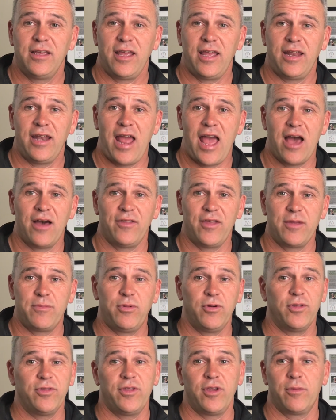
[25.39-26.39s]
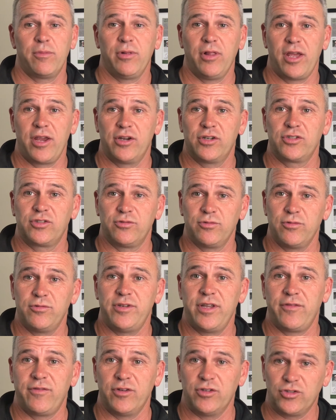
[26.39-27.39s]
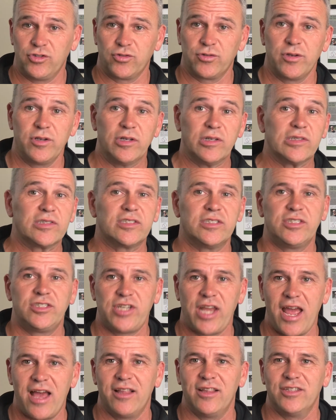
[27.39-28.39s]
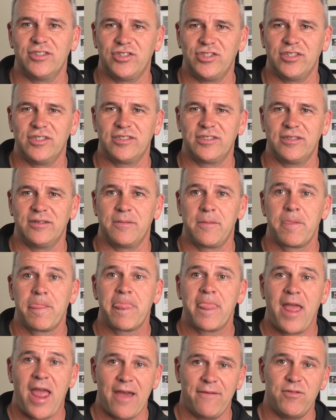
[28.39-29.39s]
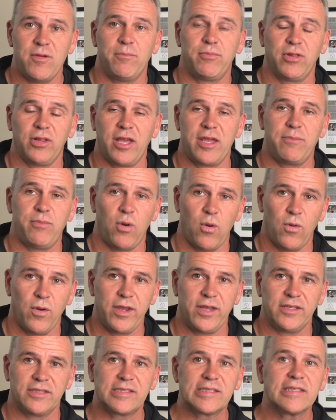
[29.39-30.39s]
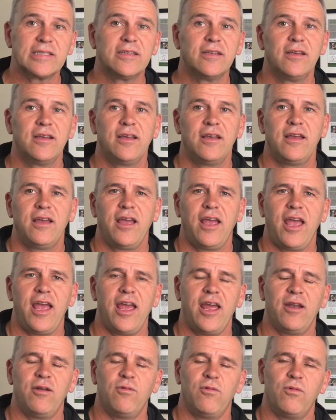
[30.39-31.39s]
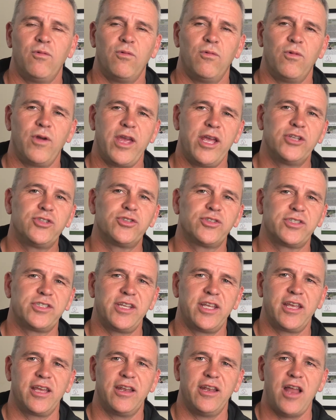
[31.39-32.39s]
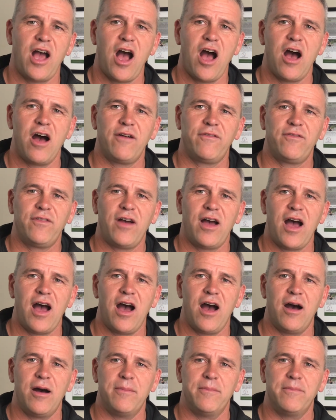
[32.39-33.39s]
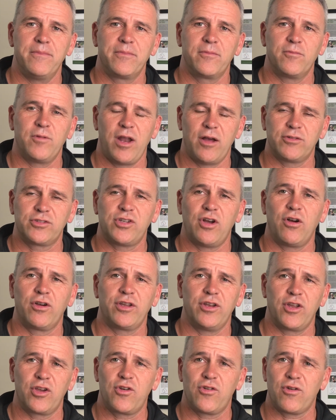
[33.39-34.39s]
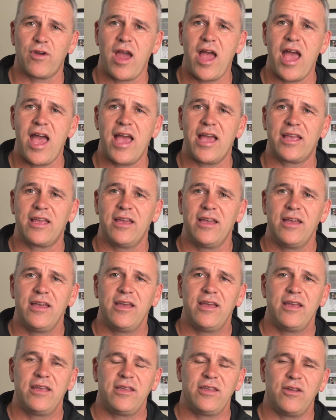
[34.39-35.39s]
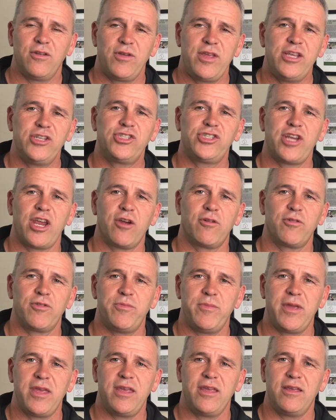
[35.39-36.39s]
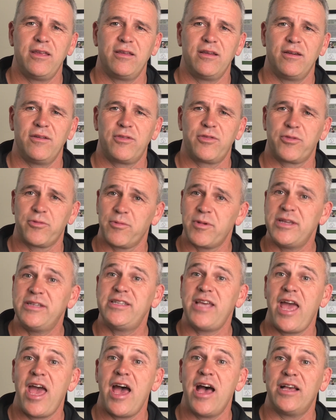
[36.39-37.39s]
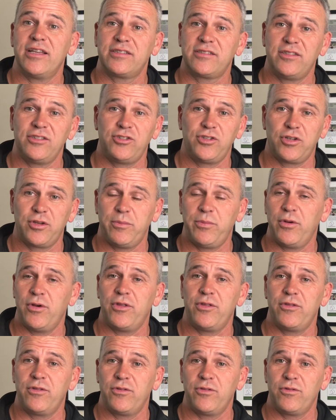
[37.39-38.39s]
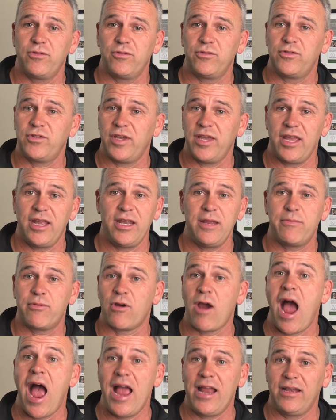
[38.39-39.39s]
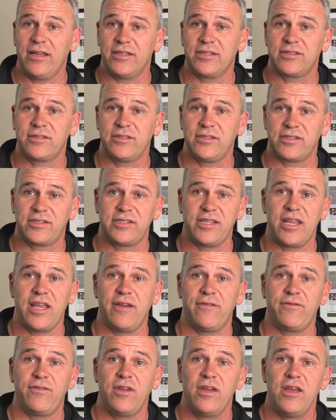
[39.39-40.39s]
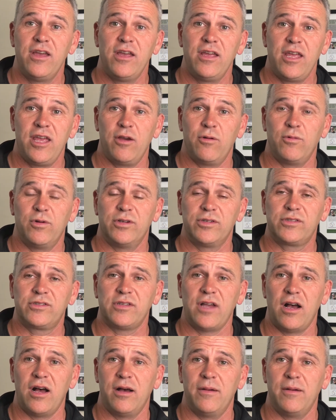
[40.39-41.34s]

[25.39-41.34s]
how they put their players through different drills and challenges and have them play points. And interesting enough, when I was talking to Craig, he shared with me 3 tests that you could put to any practice to see if it was